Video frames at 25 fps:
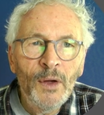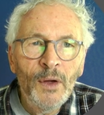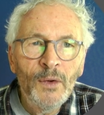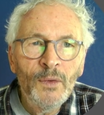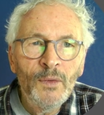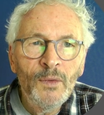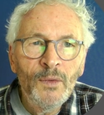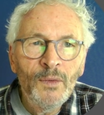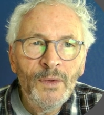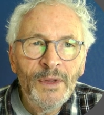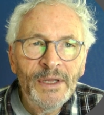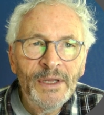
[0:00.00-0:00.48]

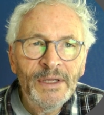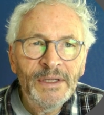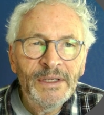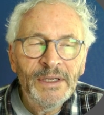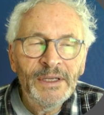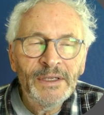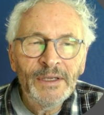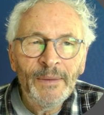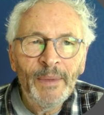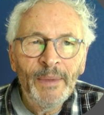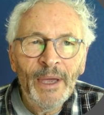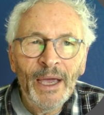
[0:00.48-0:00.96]
this is a
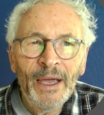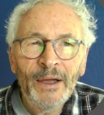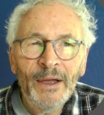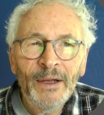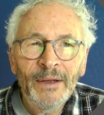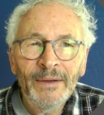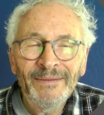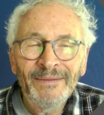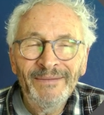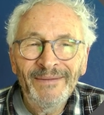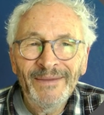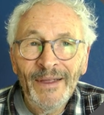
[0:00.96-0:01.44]
bit
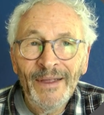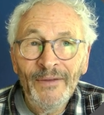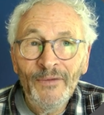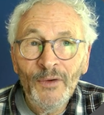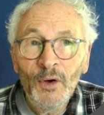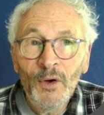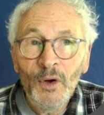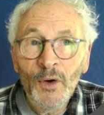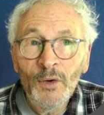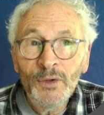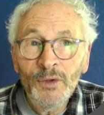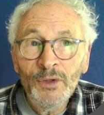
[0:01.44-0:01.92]

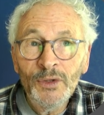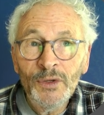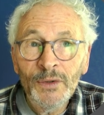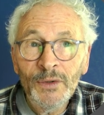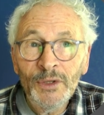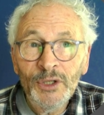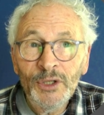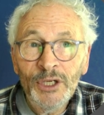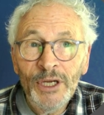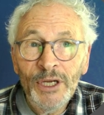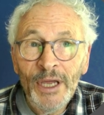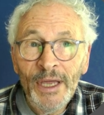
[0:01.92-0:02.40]
difficult to
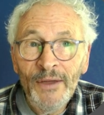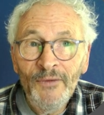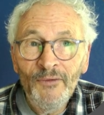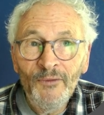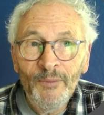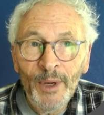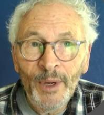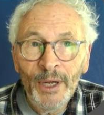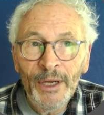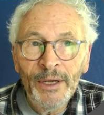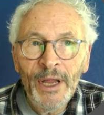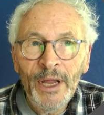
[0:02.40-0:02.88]
achieve,
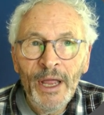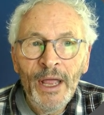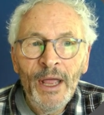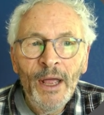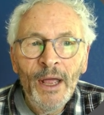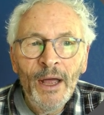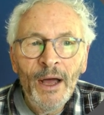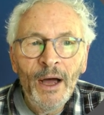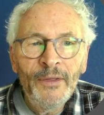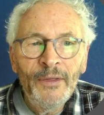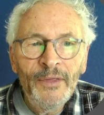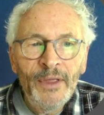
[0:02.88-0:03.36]
but
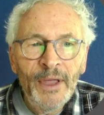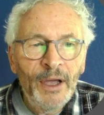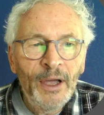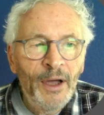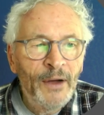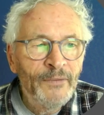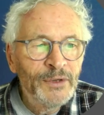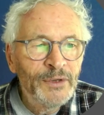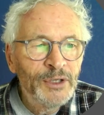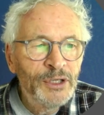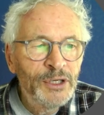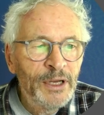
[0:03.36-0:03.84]
I think I've
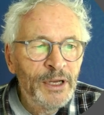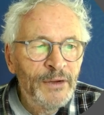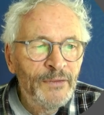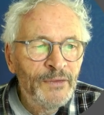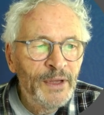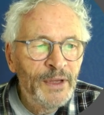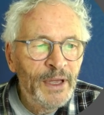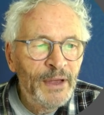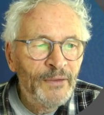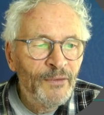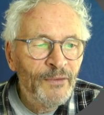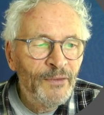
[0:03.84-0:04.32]
achieved
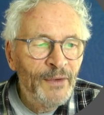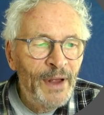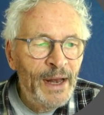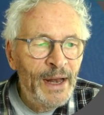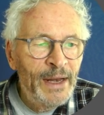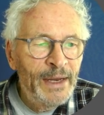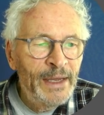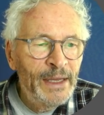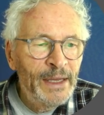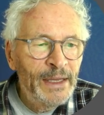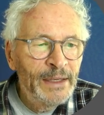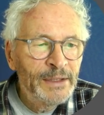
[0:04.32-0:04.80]
it
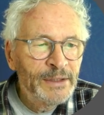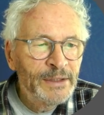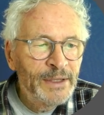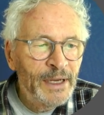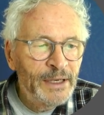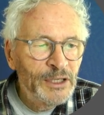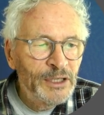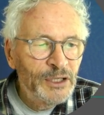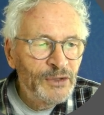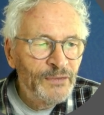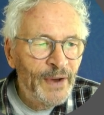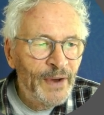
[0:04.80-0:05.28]
fairly
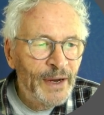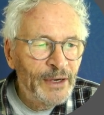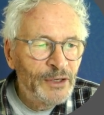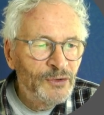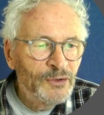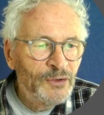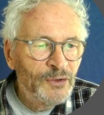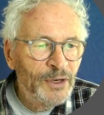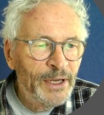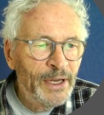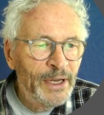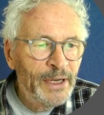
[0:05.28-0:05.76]

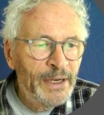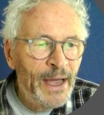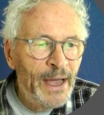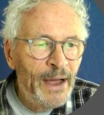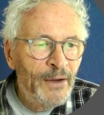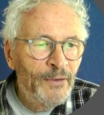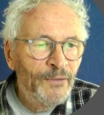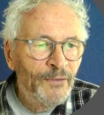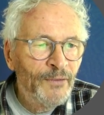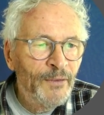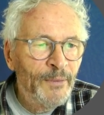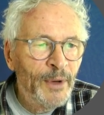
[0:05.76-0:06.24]
satisfactorily now
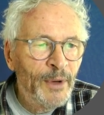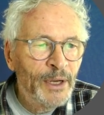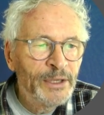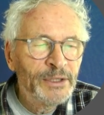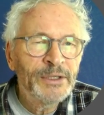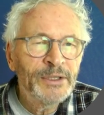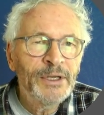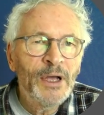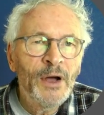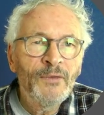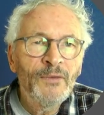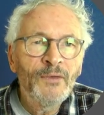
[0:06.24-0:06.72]
for
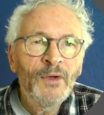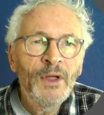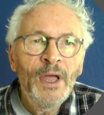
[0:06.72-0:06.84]
myself,